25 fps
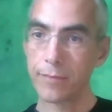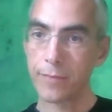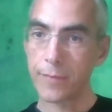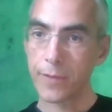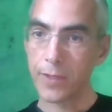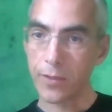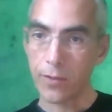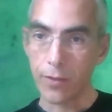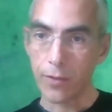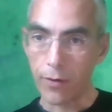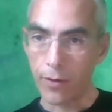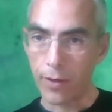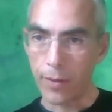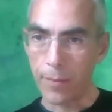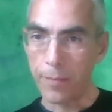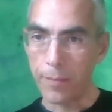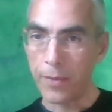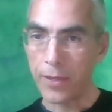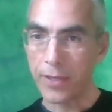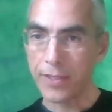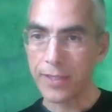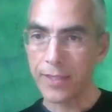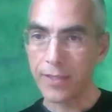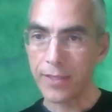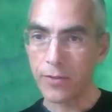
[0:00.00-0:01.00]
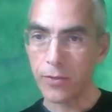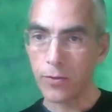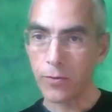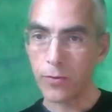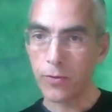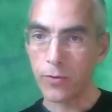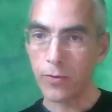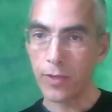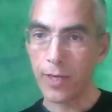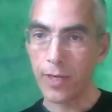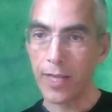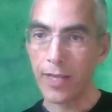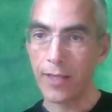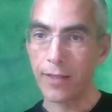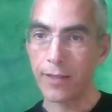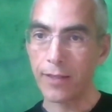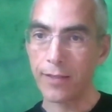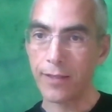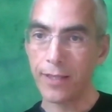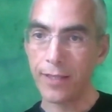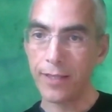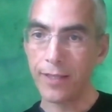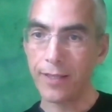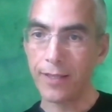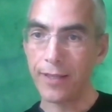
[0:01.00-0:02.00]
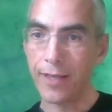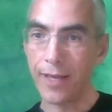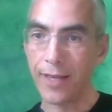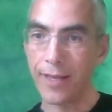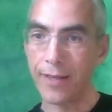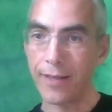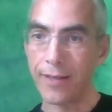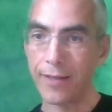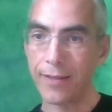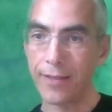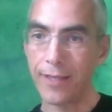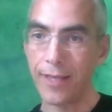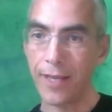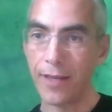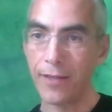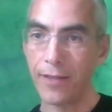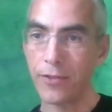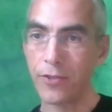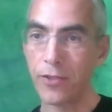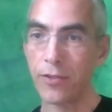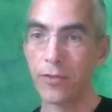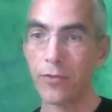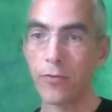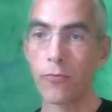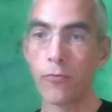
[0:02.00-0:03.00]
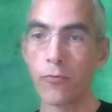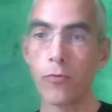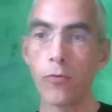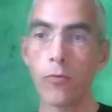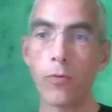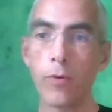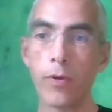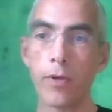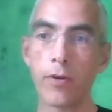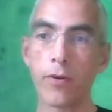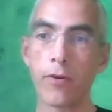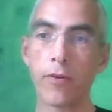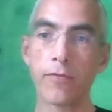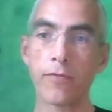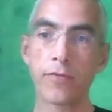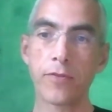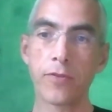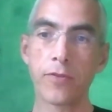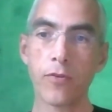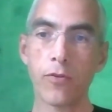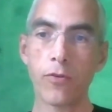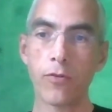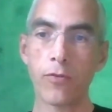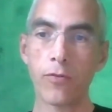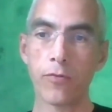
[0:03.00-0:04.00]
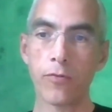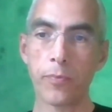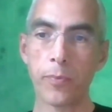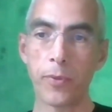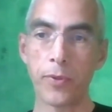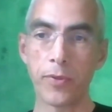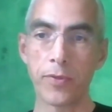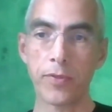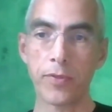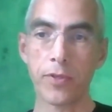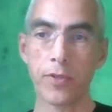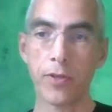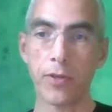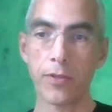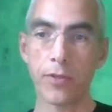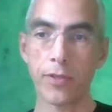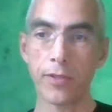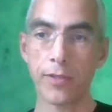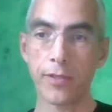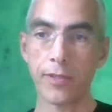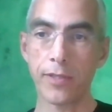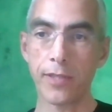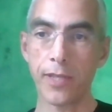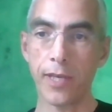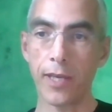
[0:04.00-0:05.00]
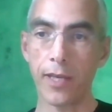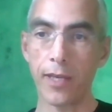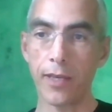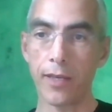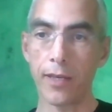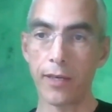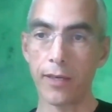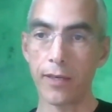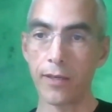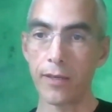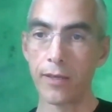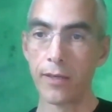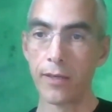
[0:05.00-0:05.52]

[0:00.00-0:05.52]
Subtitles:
Sorry, Mars is also the ancient ruler of Scorpio. Scott is saying.